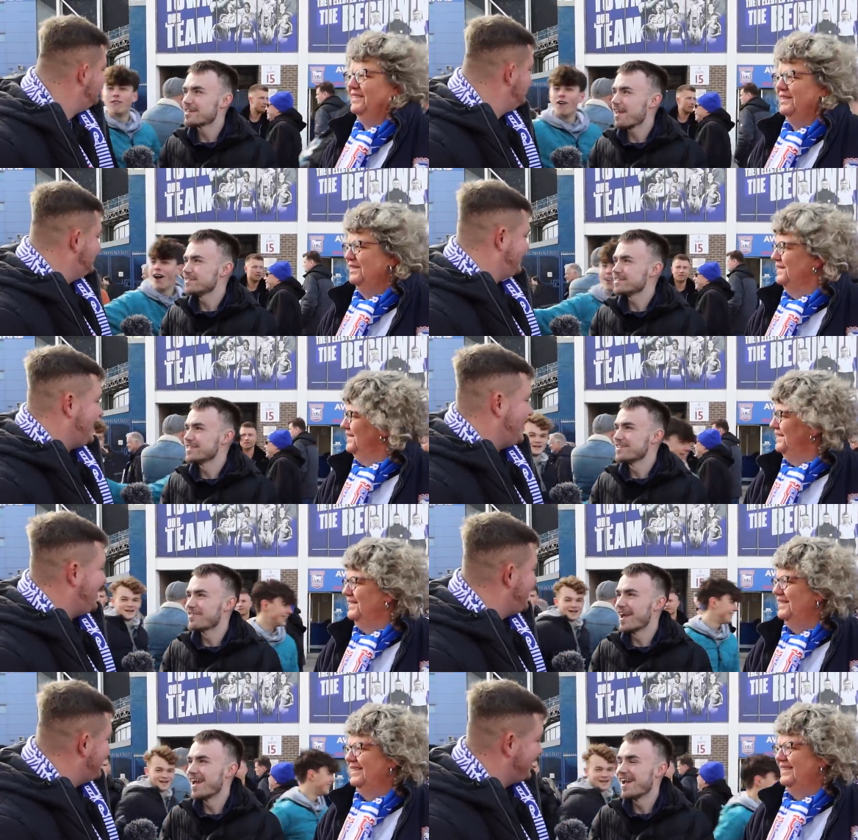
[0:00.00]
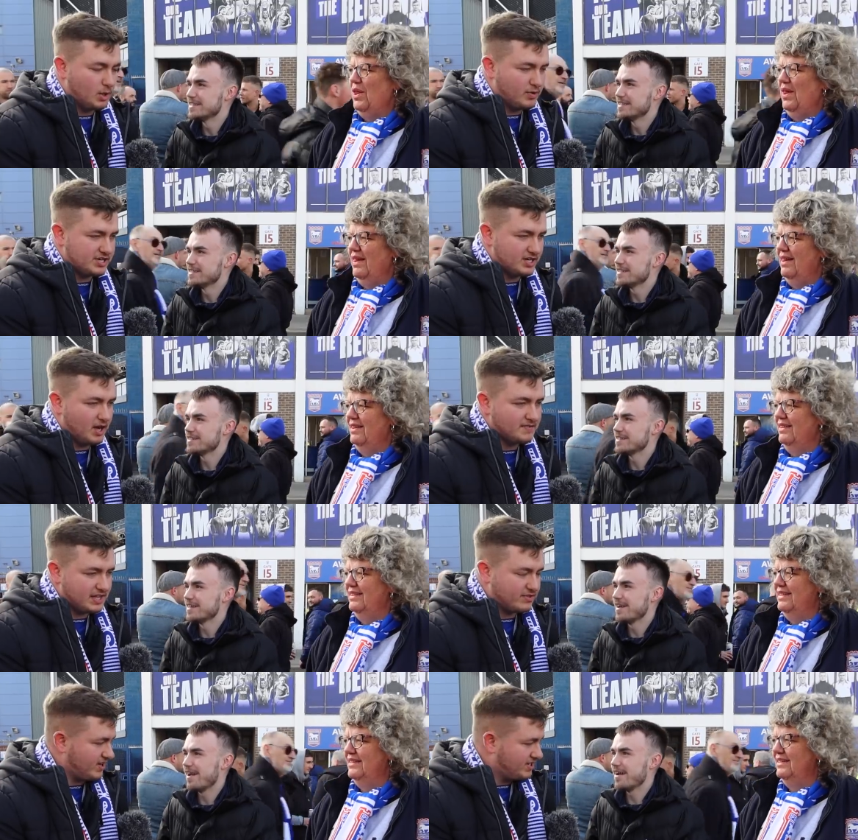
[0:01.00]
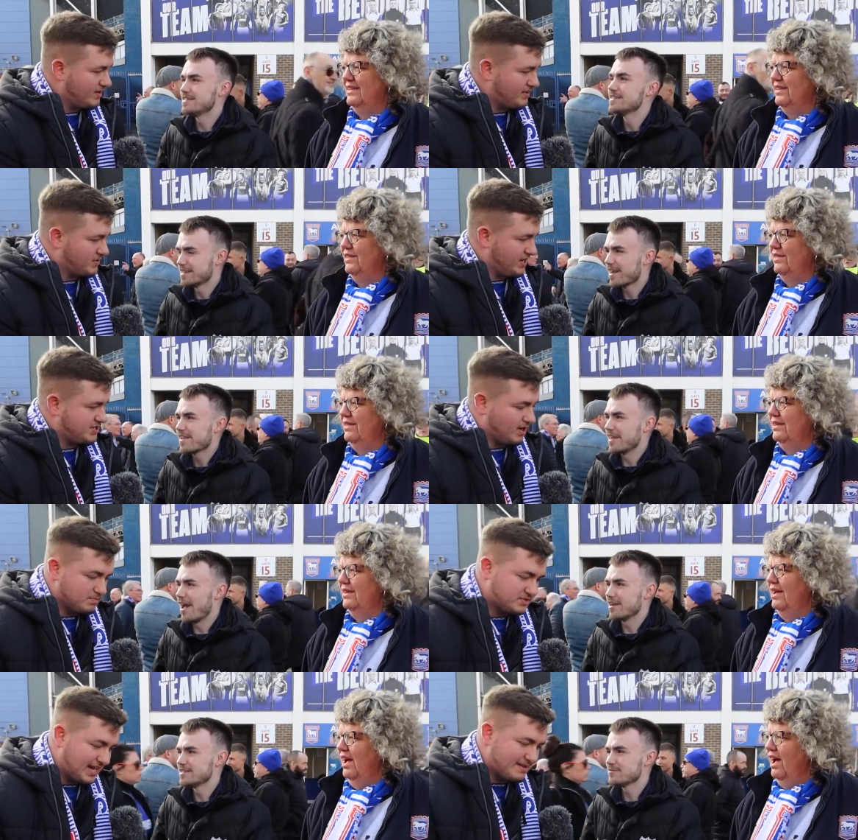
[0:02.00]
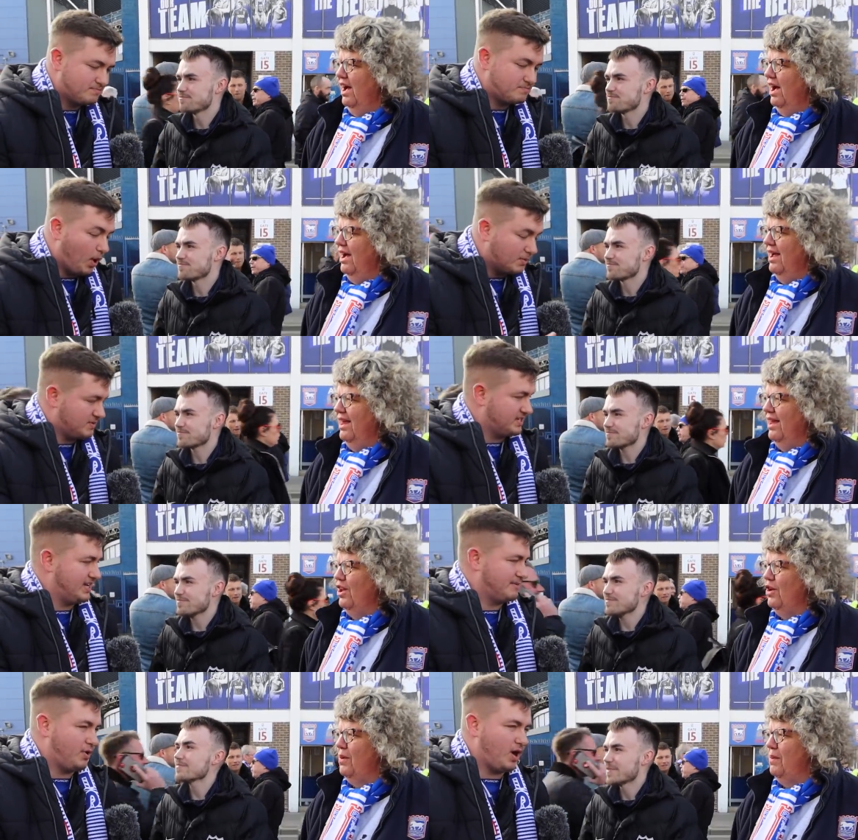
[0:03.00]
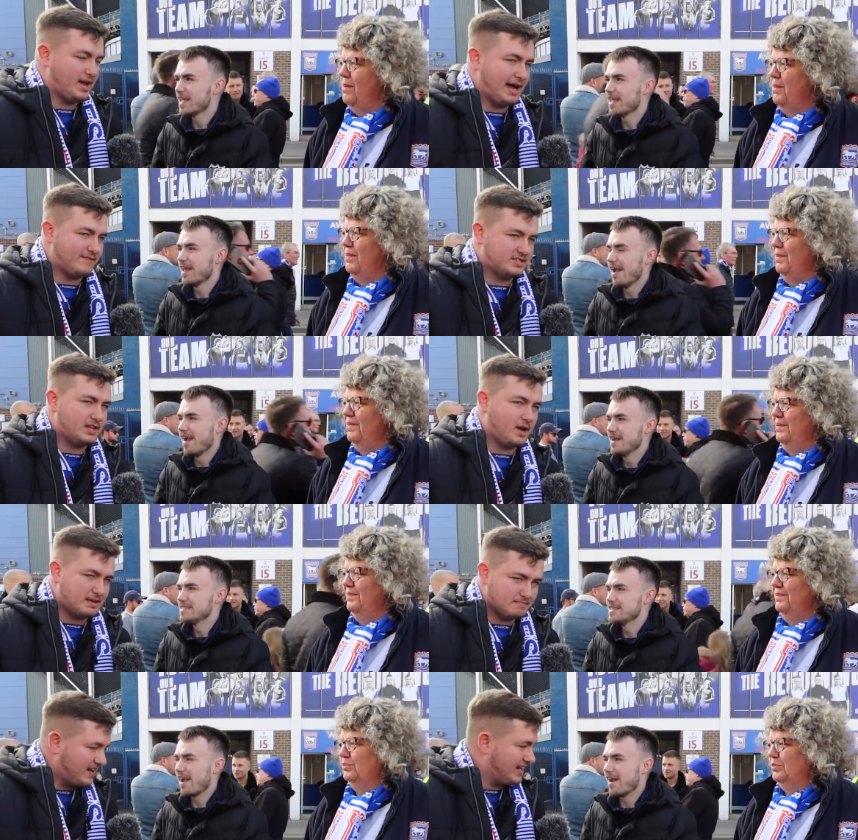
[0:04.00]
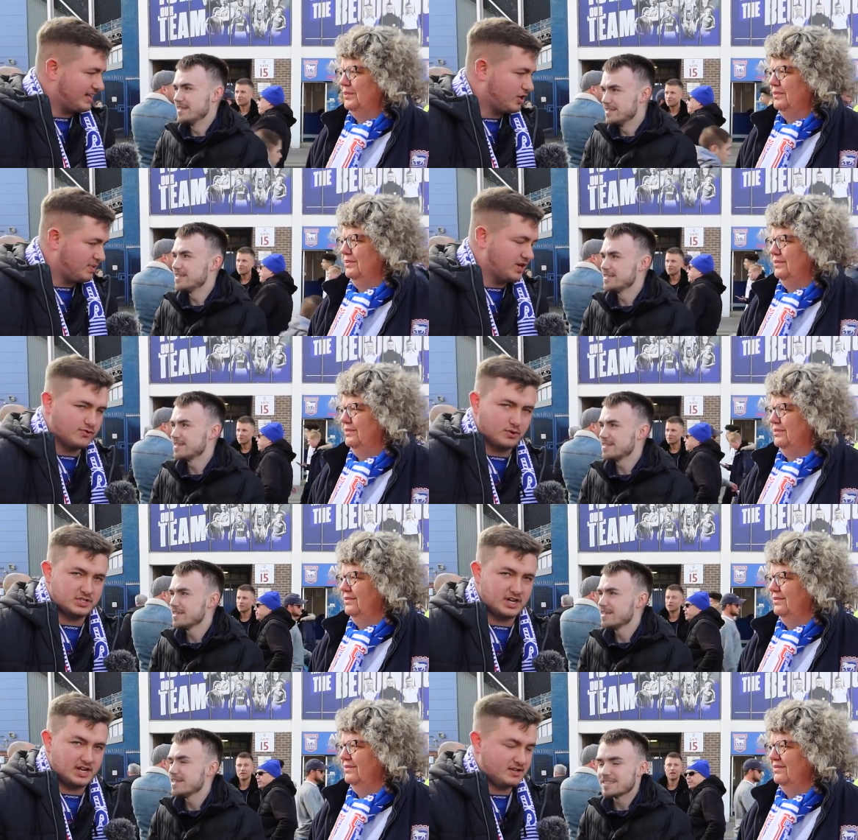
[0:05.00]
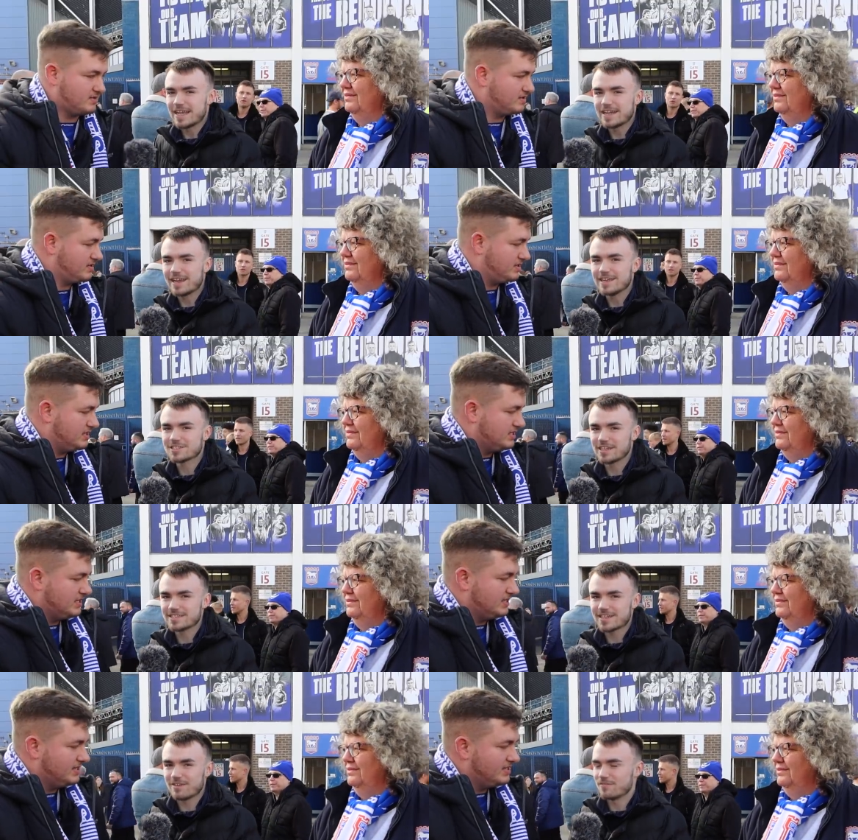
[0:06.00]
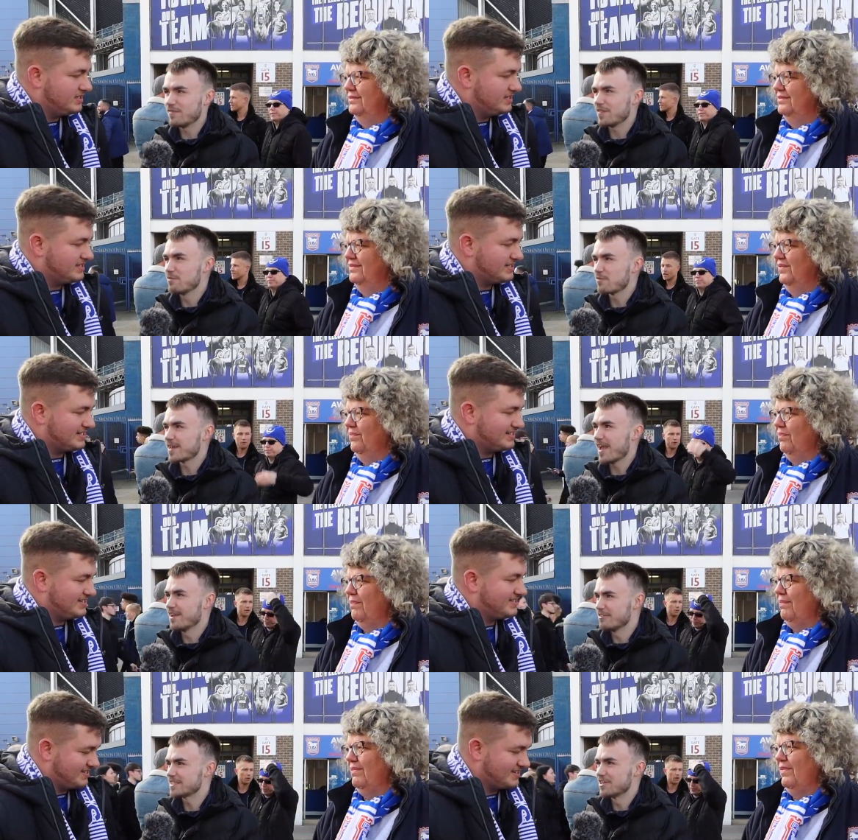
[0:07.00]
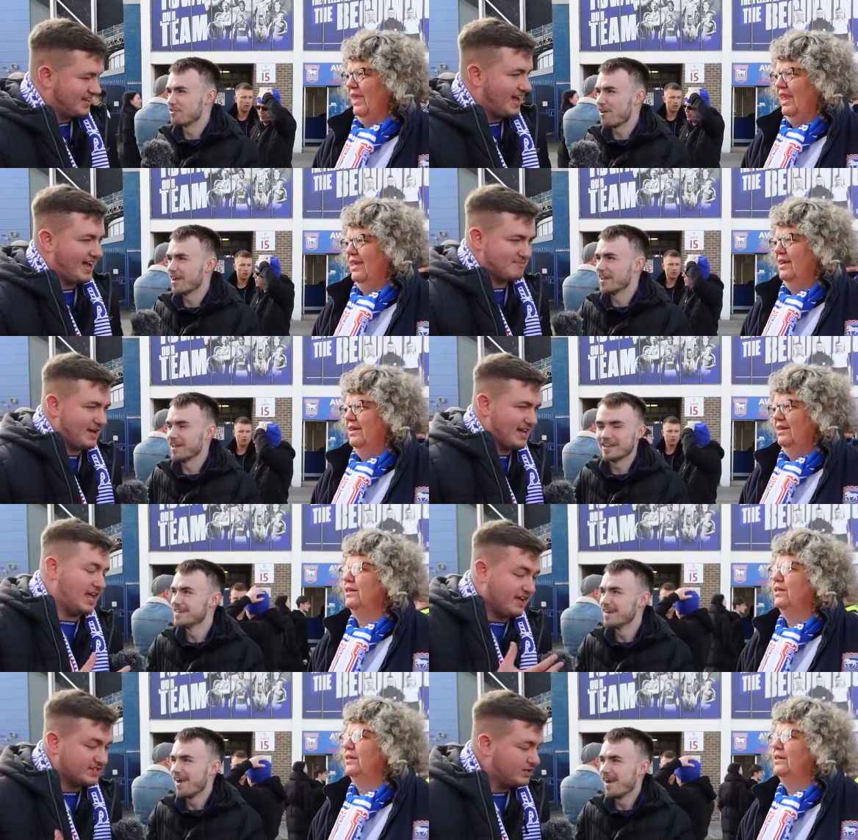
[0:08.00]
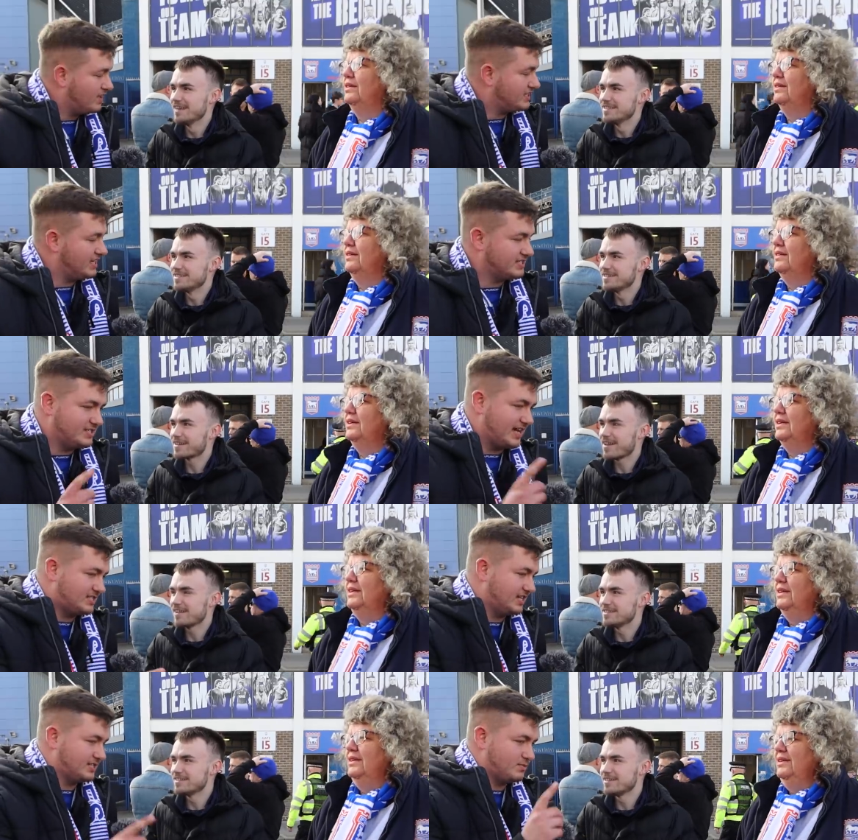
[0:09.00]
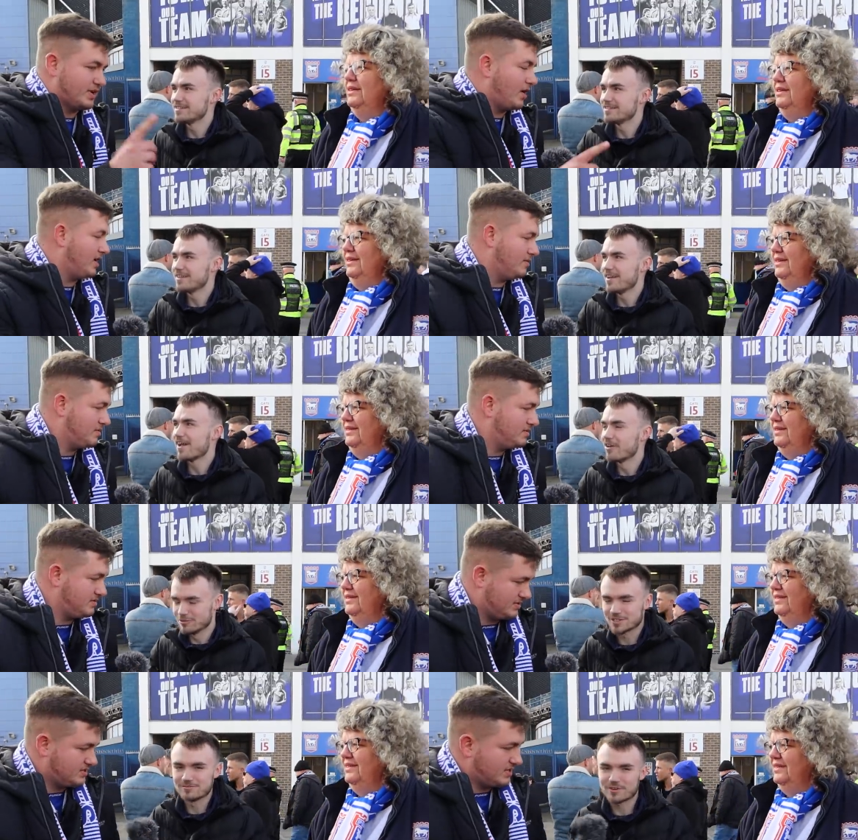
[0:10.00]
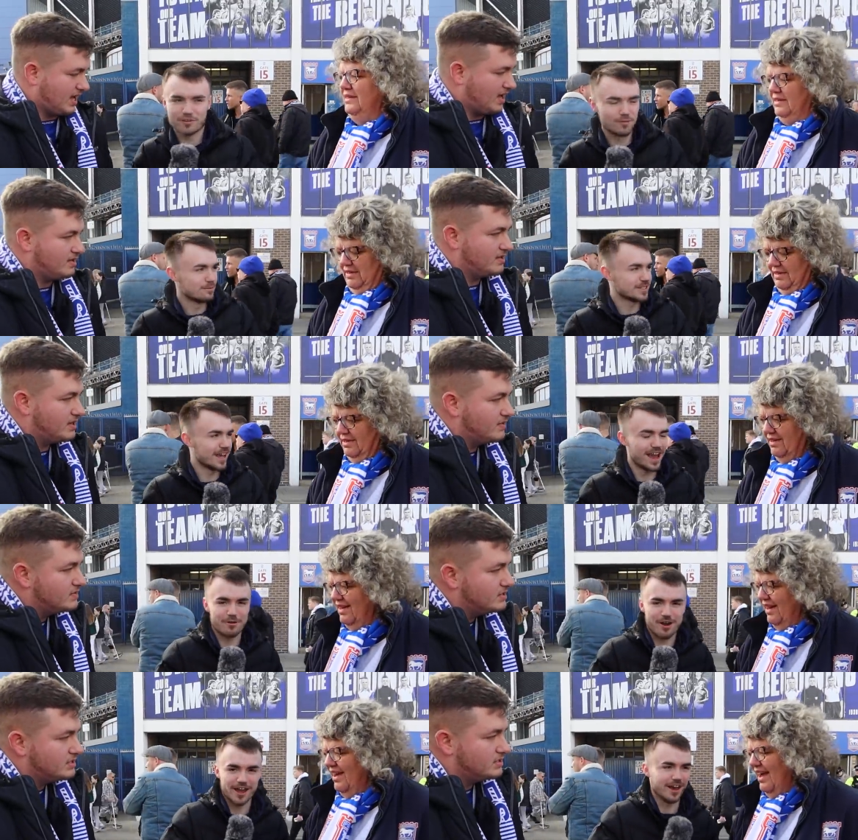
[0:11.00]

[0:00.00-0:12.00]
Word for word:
Speaker 1: first. Hey. Cool prediction. I've said three two Ipswich. Yeah. I'm staying optimistic, but I have a slight feeling it could be a draw today.
Speaker 2: ten clean sheets out of fifteen with McKenna. He's doing
Speaker 1: all yeah, right, isn't he? If it's not this season, next season, we're going up. Awesome. Chris, mum's here. How are